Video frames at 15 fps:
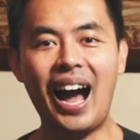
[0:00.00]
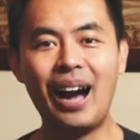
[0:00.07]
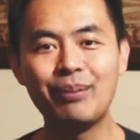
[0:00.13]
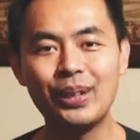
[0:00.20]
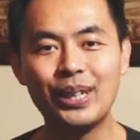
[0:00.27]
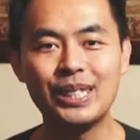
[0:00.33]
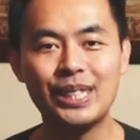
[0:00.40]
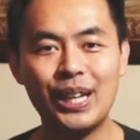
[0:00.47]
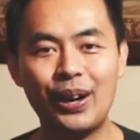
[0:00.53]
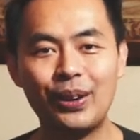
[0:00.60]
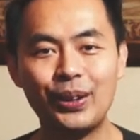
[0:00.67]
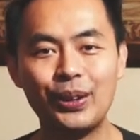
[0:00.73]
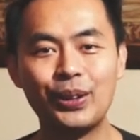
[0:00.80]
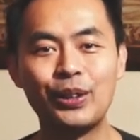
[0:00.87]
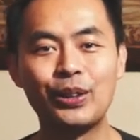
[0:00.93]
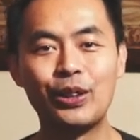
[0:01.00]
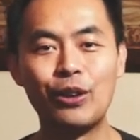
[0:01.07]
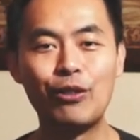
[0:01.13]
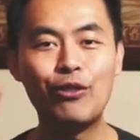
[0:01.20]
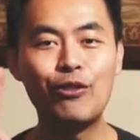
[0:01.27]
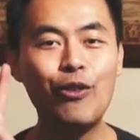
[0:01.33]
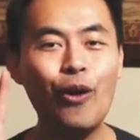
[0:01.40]
I'm gonna tell you
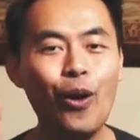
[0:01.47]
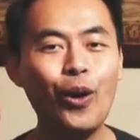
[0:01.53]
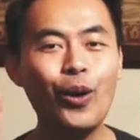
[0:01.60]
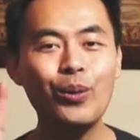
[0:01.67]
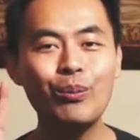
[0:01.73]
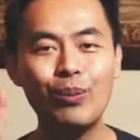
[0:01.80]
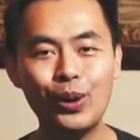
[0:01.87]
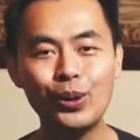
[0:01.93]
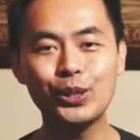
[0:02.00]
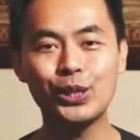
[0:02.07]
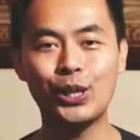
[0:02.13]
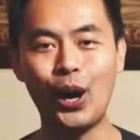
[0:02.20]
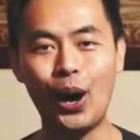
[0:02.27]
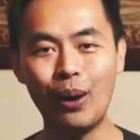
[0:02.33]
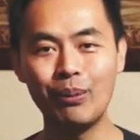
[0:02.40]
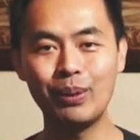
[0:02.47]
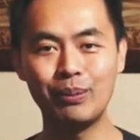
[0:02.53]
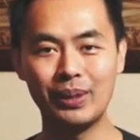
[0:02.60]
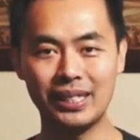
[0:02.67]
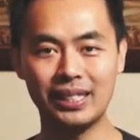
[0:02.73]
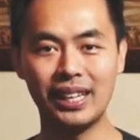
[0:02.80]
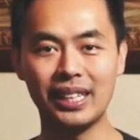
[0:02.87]
the four most
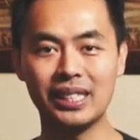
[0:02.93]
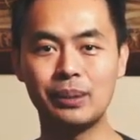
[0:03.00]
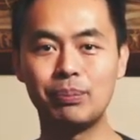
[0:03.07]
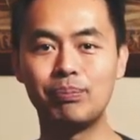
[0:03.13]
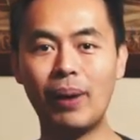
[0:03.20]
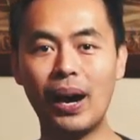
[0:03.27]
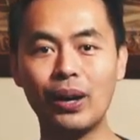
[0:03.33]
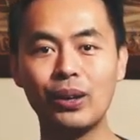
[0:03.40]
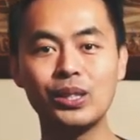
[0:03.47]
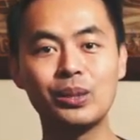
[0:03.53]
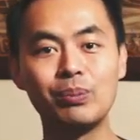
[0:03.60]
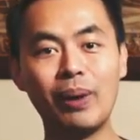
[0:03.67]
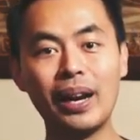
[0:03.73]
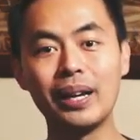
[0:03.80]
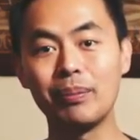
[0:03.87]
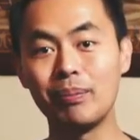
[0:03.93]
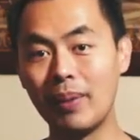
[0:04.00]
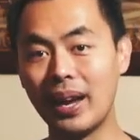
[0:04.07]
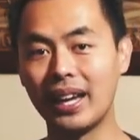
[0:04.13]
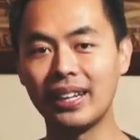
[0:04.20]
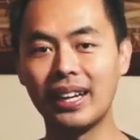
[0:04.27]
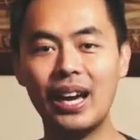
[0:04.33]
common mistakes buyers might
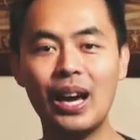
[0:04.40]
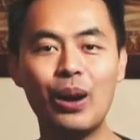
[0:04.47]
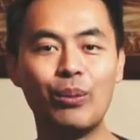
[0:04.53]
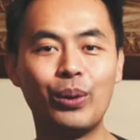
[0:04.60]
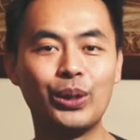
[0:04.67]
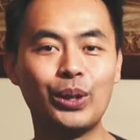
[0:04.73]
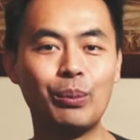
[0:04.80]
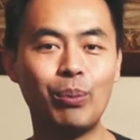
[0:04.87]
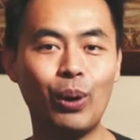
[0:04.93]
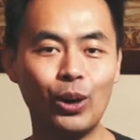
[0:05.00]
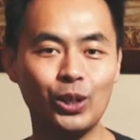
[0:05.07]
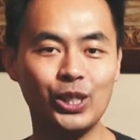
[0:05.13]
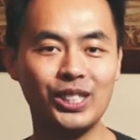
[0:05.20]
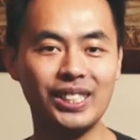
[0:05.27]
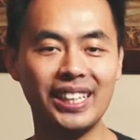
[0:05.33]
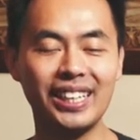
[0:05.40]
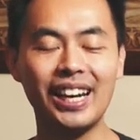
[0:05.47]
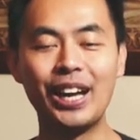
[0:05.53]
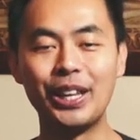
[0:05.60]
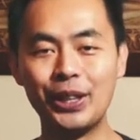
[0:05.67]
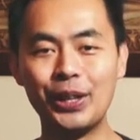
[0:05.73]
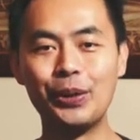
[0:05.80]
make when they're
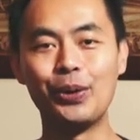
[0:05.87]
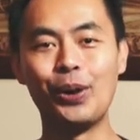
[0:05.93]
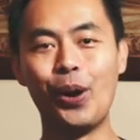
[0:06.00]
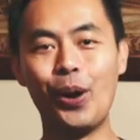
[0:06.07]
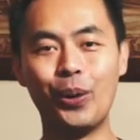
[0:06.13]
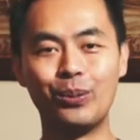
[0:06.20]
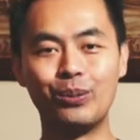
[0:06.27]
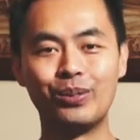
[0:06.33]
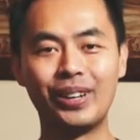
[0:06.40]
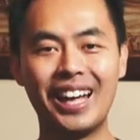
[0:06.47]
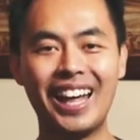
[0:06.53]
purchasing a new home.